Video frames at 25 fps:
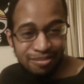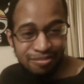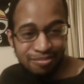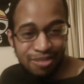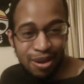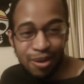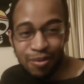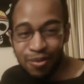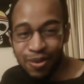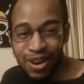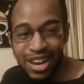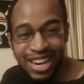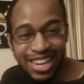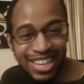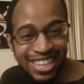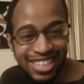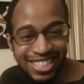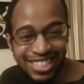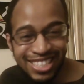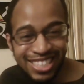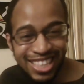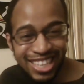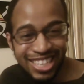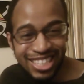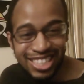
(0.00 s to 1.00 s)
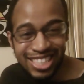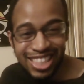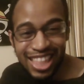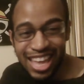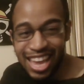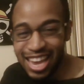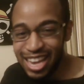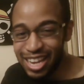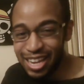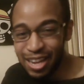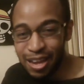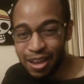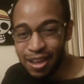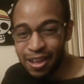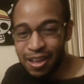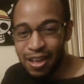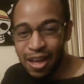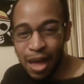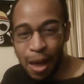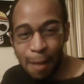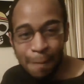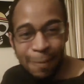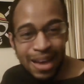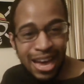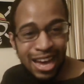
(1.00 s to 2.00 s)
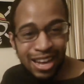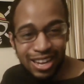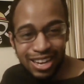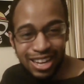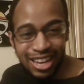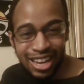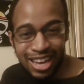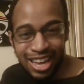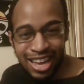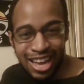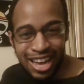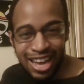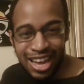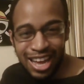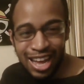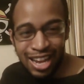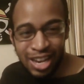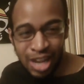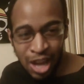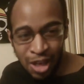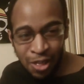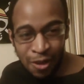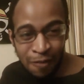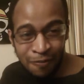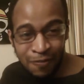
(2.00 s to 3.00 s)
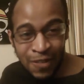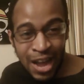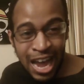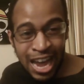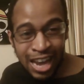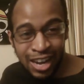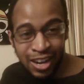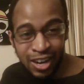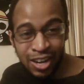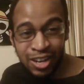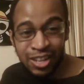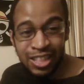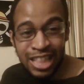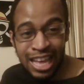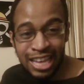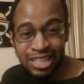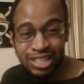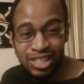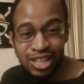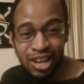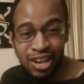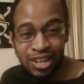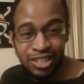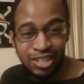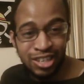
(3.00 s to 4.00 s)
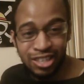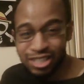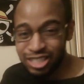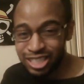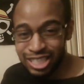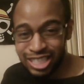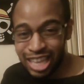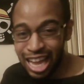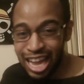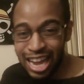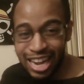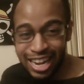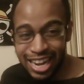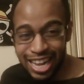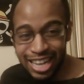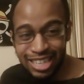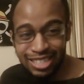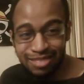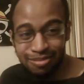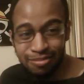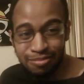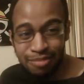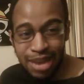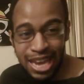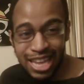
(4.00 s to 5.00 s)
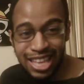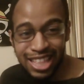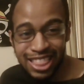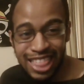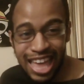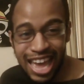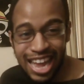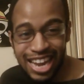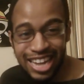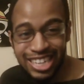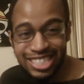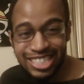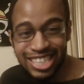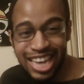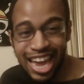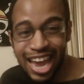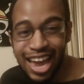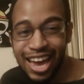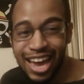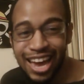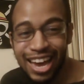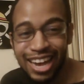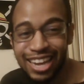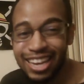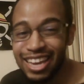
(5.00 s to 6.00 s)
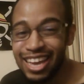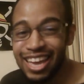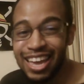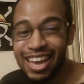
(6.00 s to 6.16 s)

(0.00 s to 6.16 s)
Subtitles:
What is this thing about another fighter that's on your side and make it that attack?